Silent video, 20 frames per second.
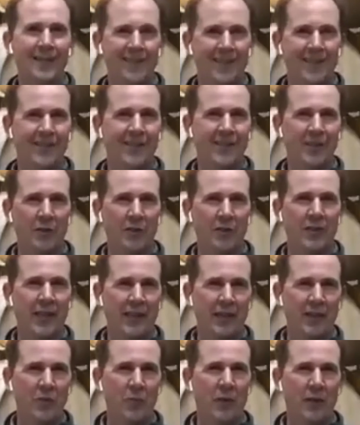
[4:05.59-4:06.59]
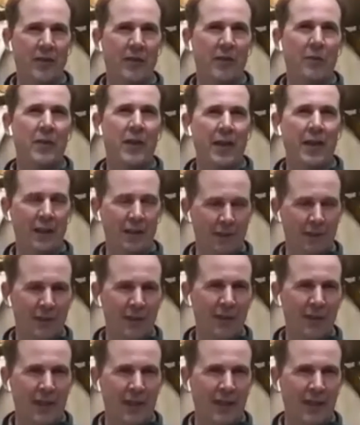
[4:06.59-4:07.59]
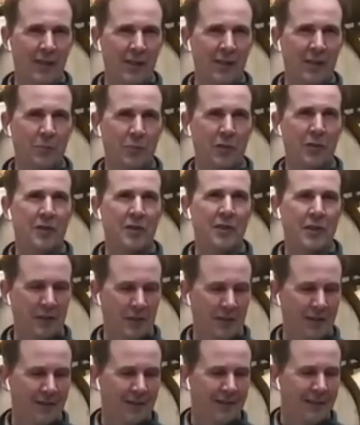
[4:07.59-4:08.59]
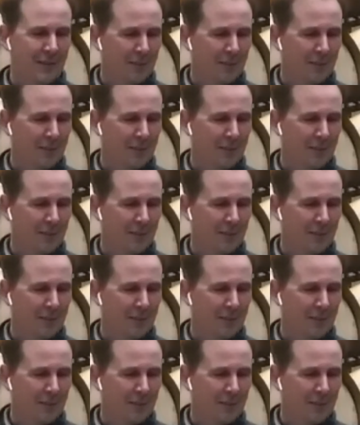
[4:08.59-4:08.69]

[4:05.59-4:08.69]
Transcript: associated with them and a little less precision.